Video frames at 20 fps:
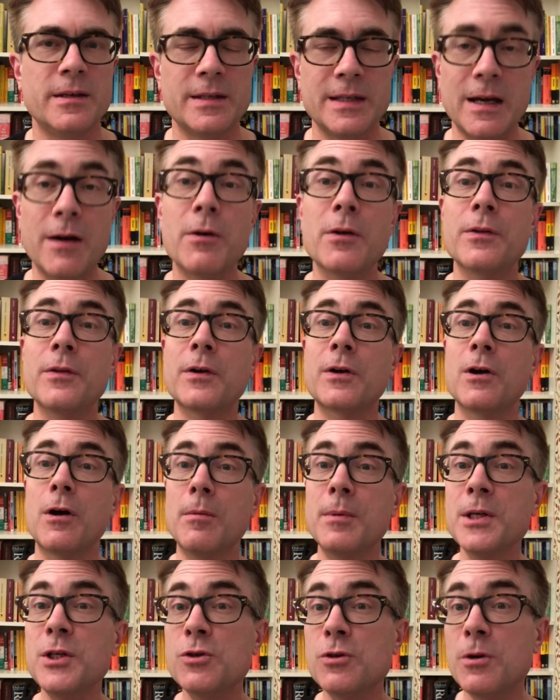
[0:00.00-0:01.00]
Now, the
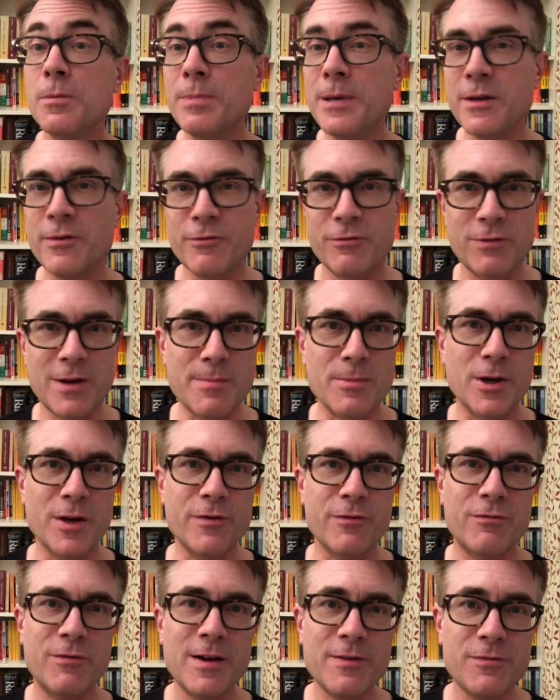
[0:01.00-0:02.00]
Common European Framework
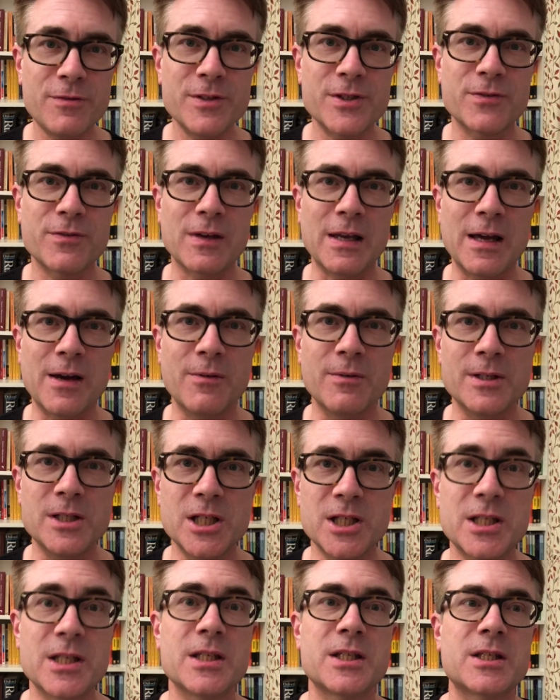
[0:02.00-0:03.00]
of Reference for
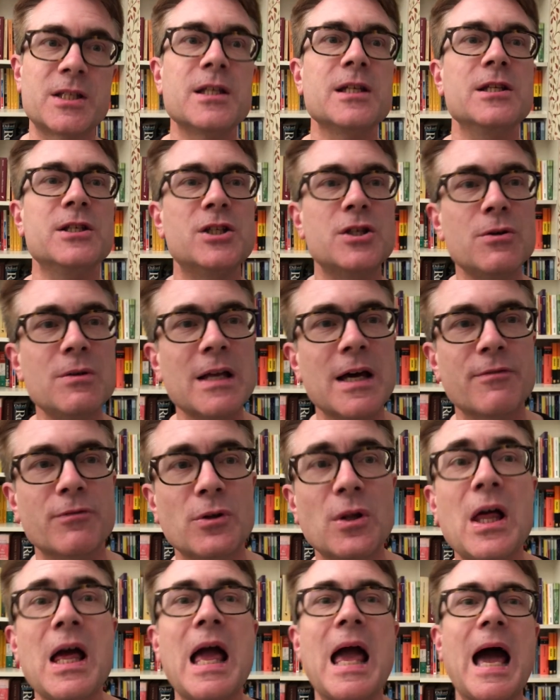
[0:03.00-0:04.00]
Languages C2
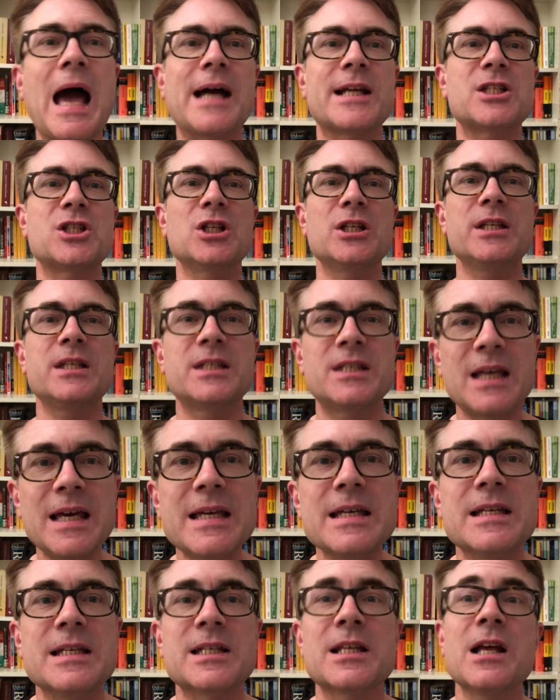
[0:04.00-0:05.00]
level actually
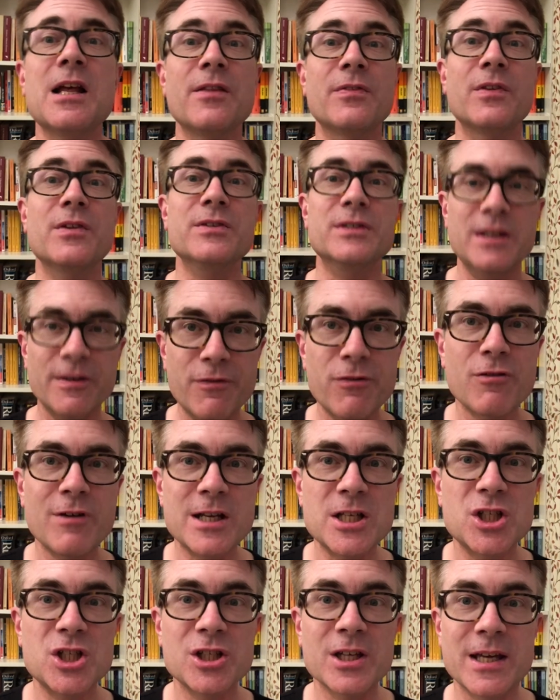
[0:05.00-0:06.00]
says that
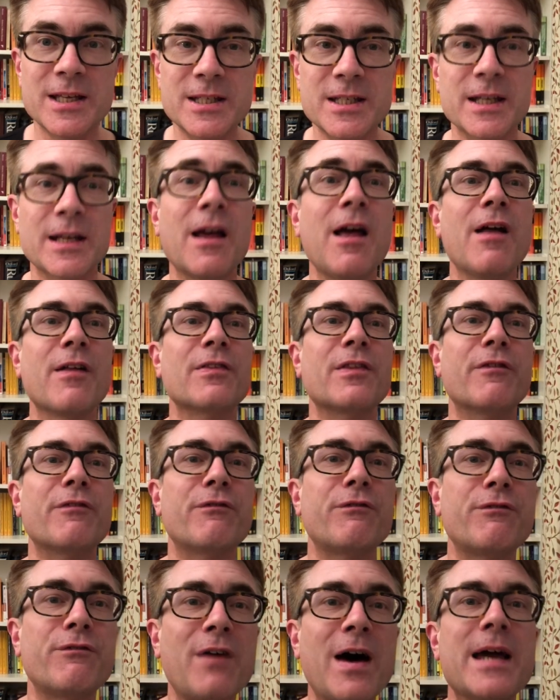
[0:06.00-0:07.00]
differentiating the
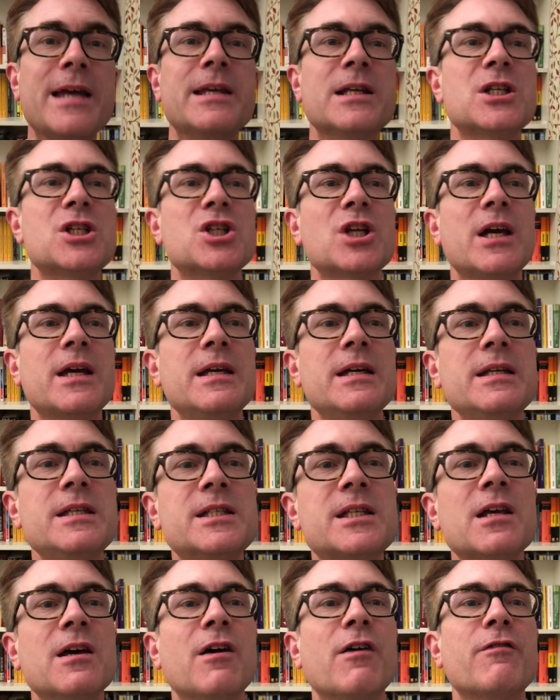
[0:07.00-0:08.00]
finer
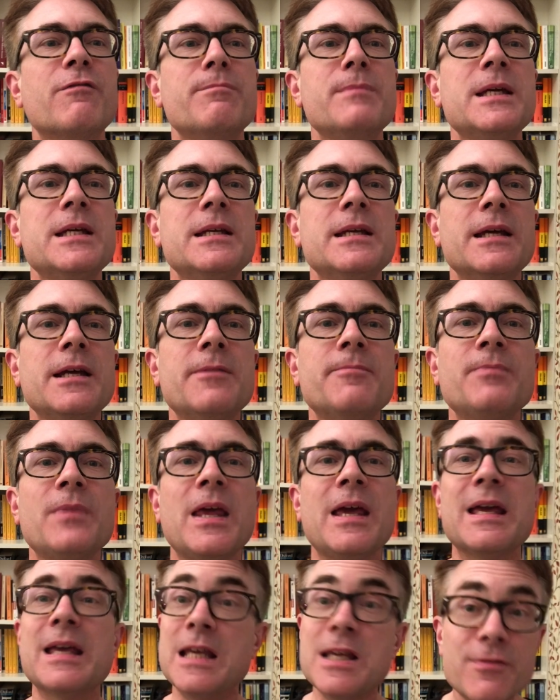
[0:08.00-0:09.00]
shades of meaning,
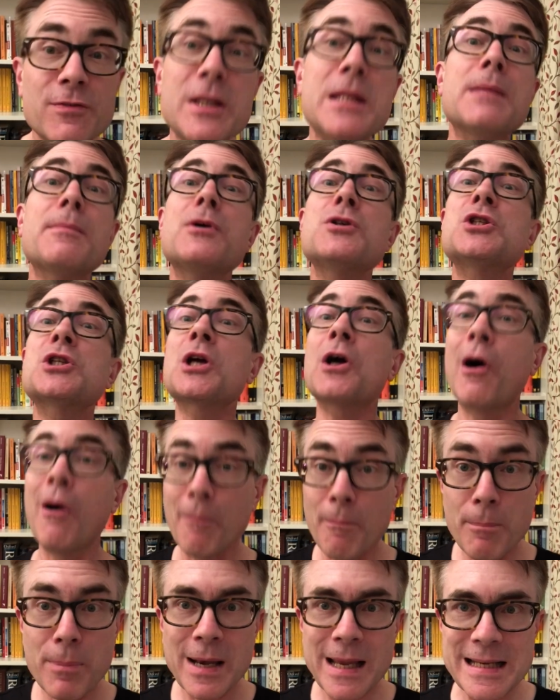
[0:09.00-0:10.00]
even in the most
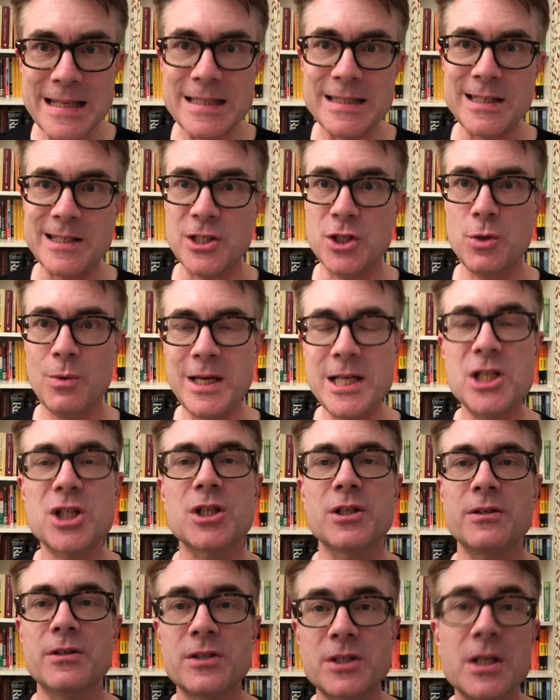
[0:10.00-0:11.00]
complex
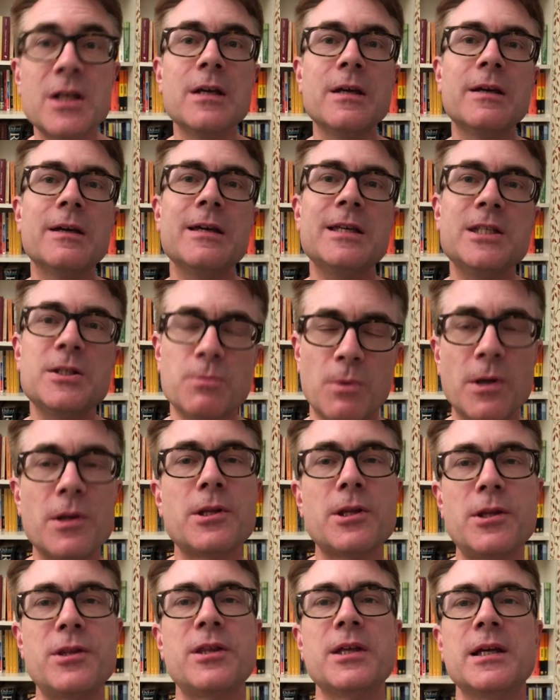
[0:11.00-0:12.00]
situations, is one
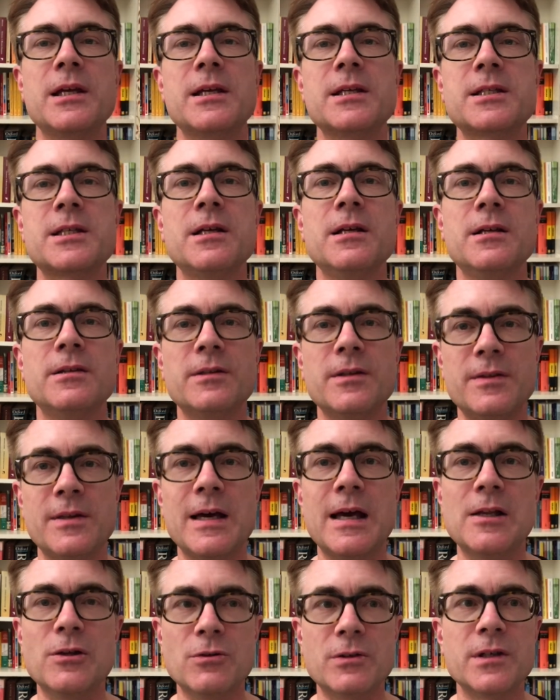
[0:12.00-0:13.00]
of the things that
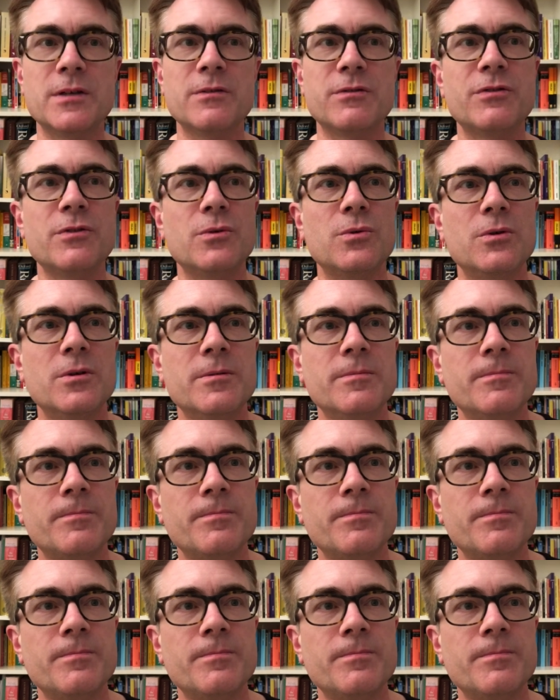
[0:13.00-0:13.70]
they're looking for.